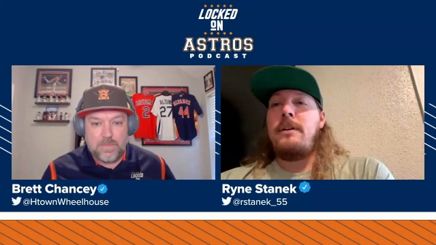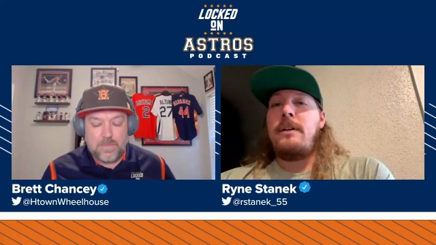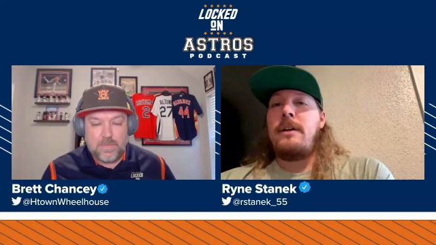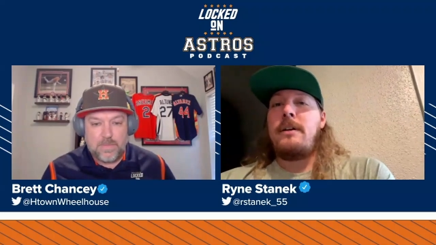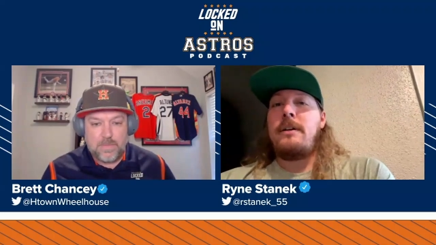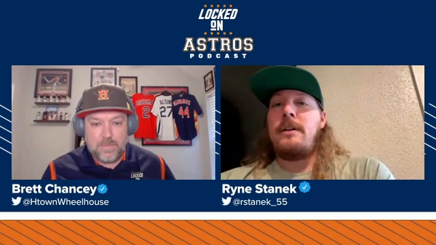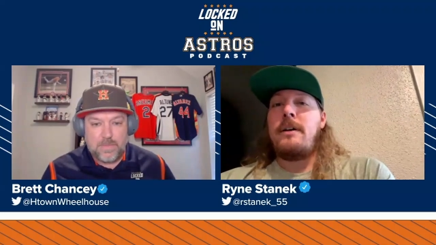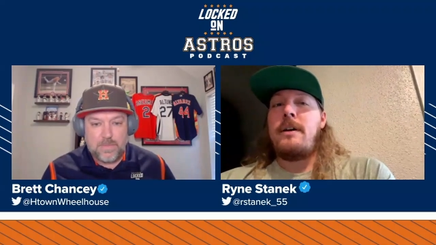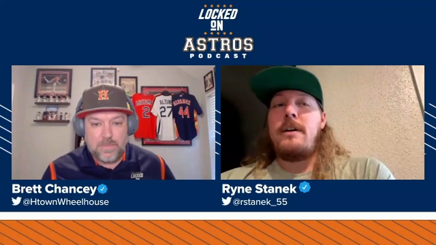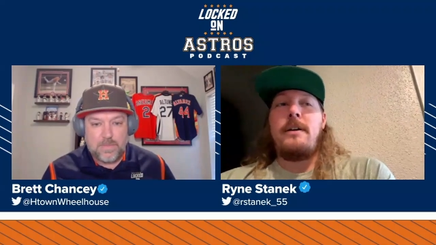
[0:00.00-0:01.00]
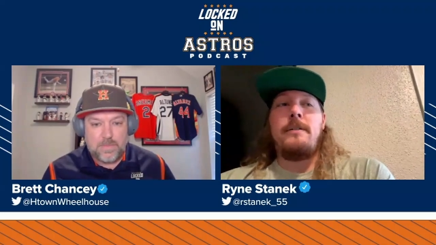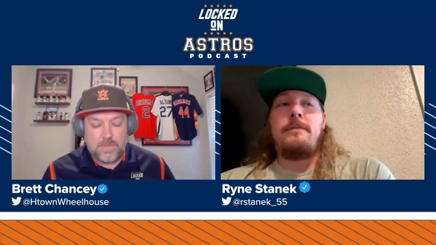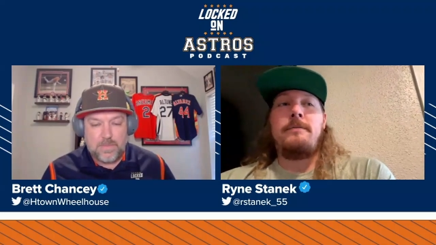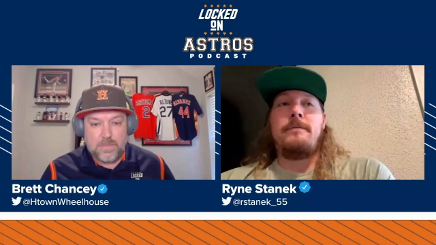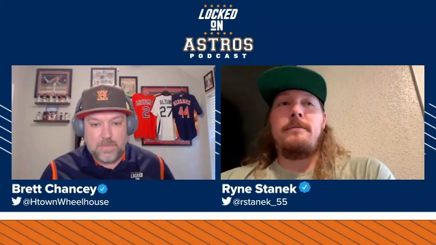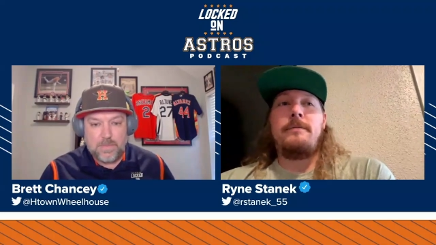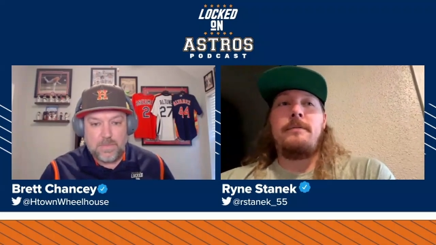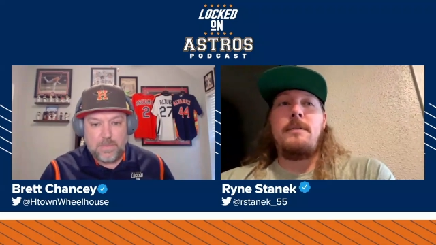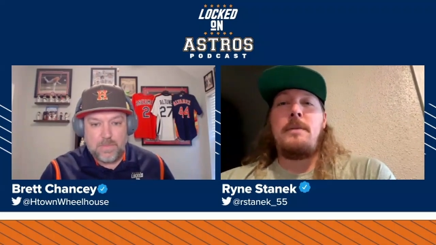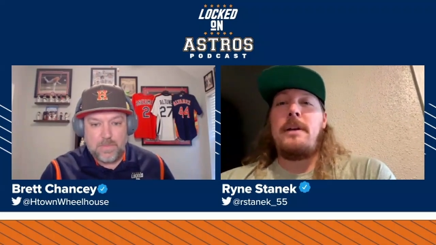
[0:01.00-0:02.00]
Speaker 1: I mean, it was a good year. Like,
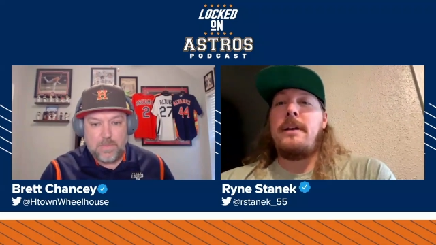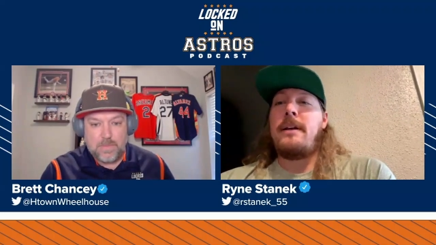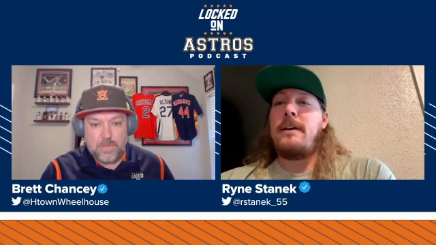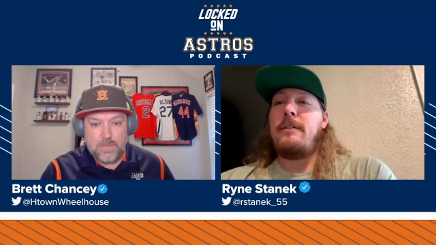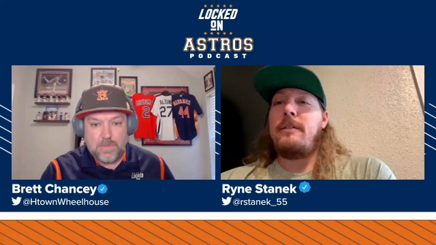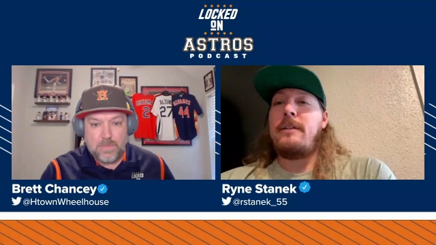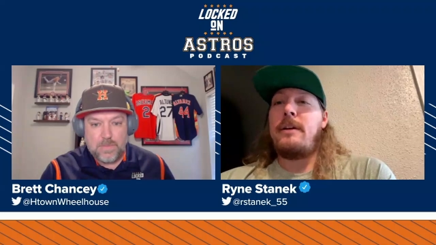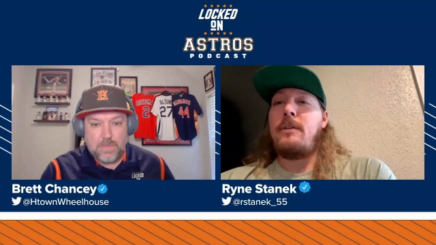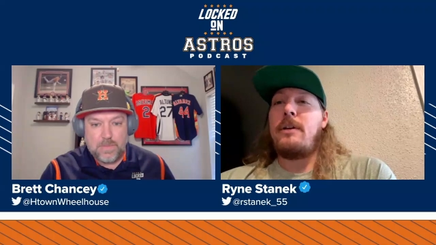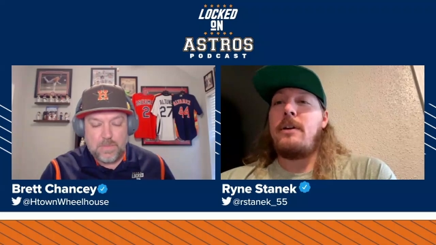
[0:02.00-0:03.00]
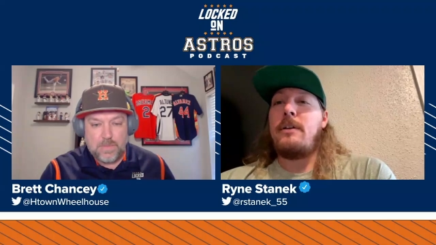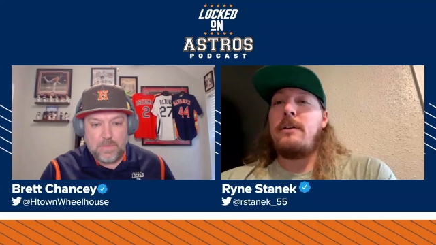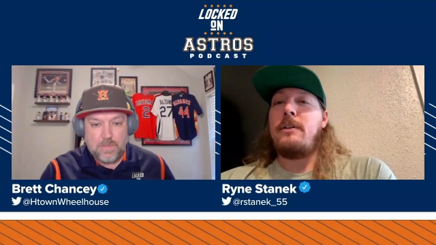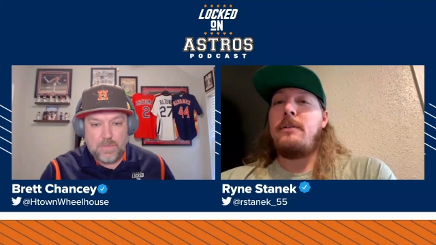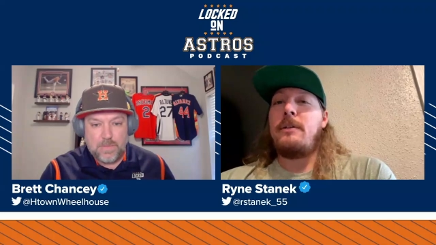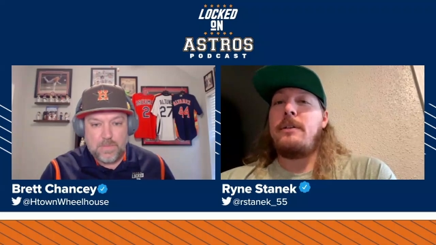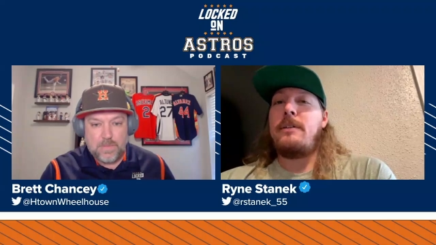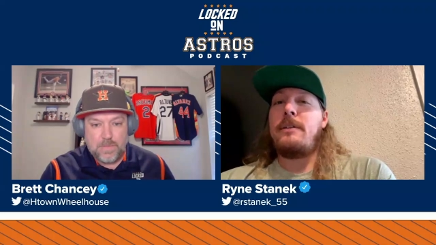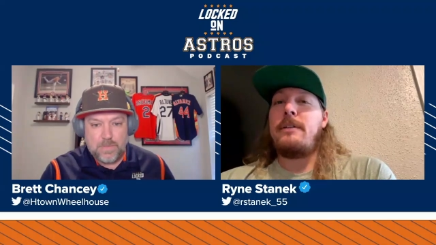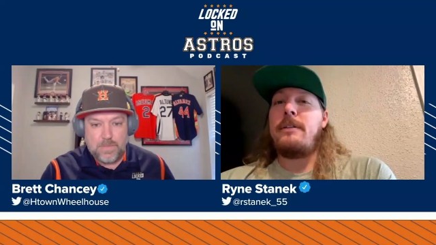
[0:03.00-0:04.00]
uh, I can't really argue
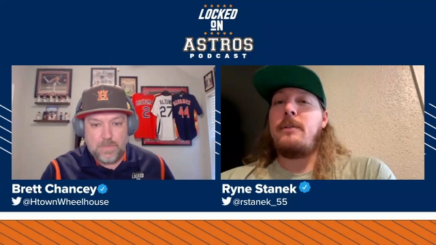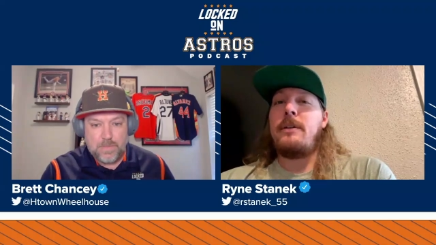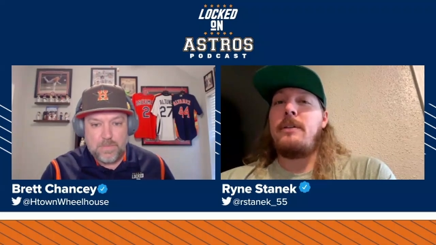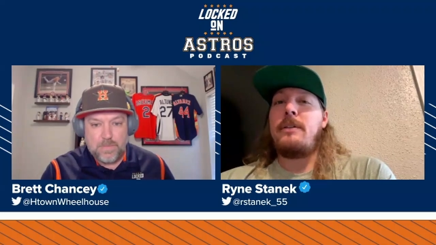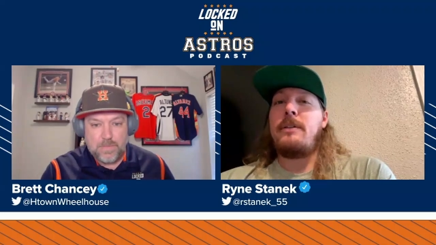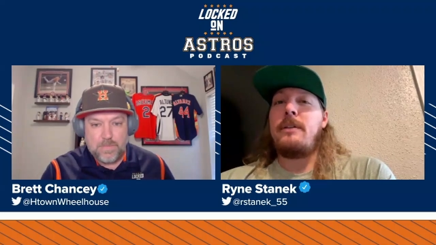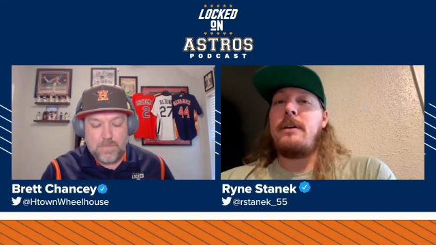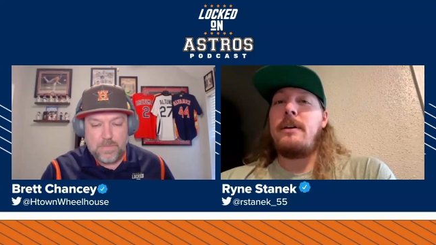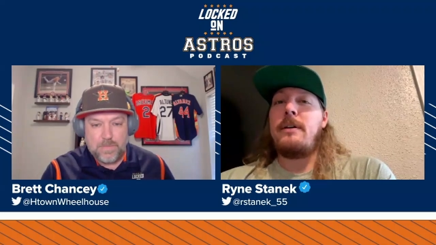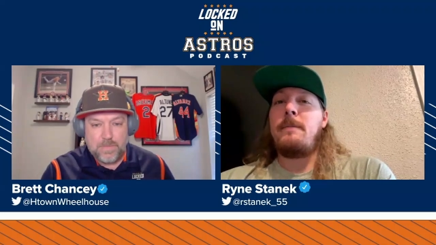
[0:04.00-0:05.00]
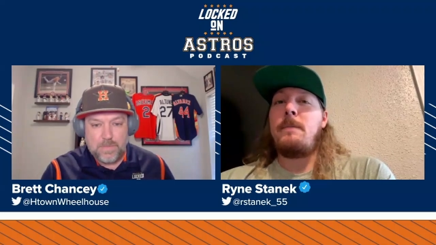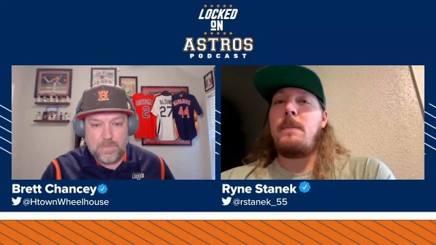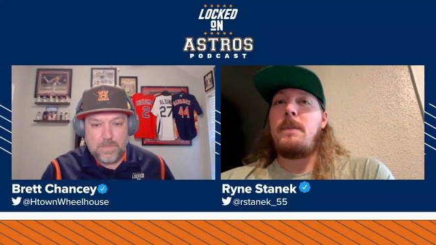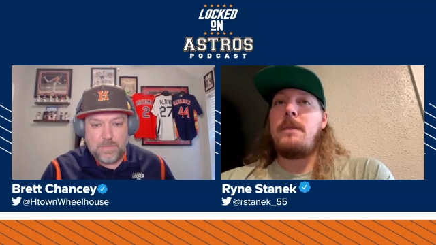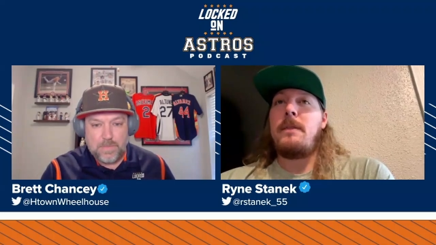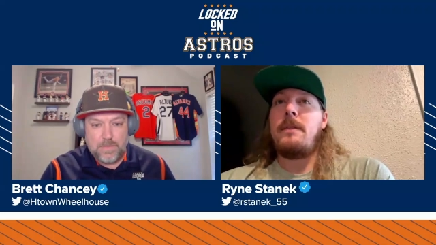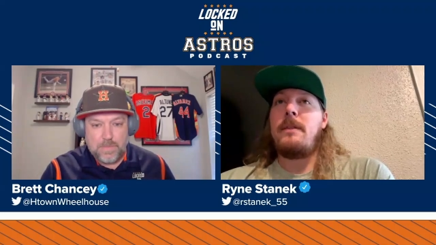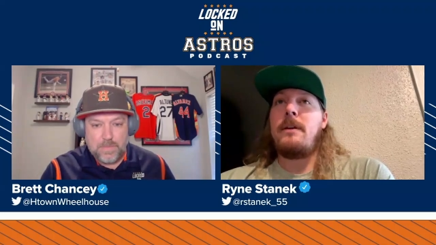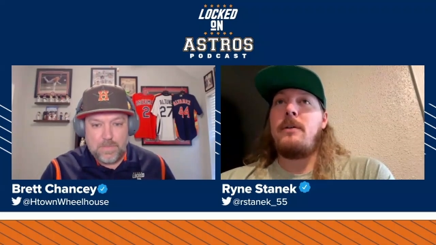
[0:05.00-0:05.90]
with with uh,